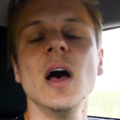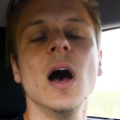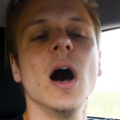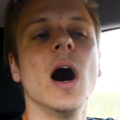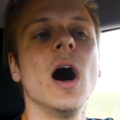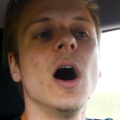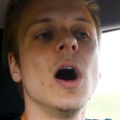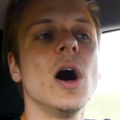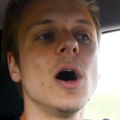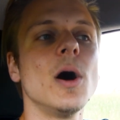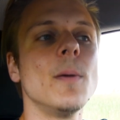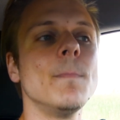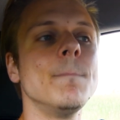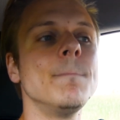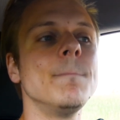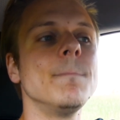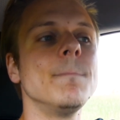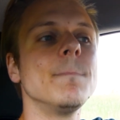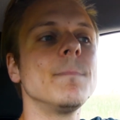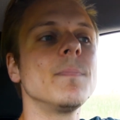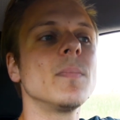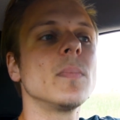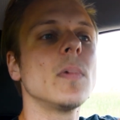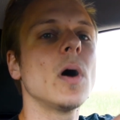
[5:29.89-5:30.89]
On
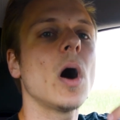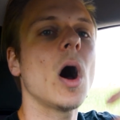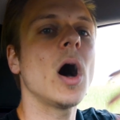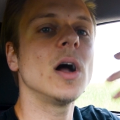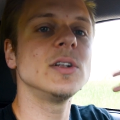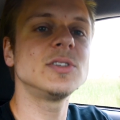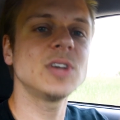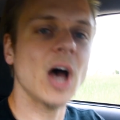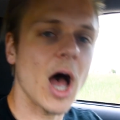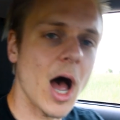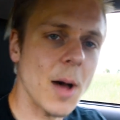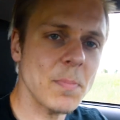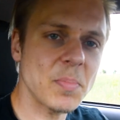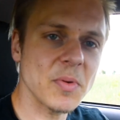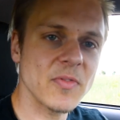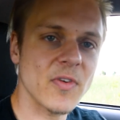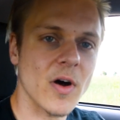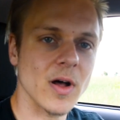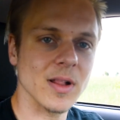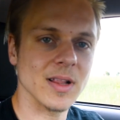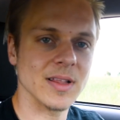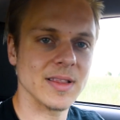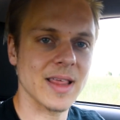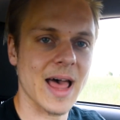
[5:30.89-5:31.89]
top of
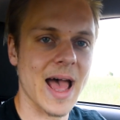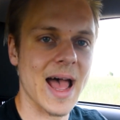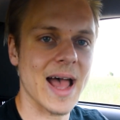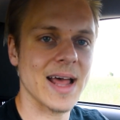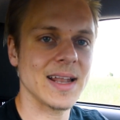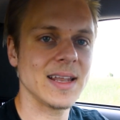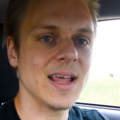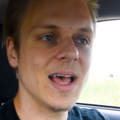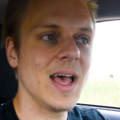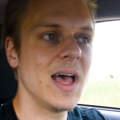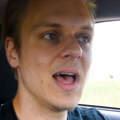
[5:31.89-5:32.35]
all of that,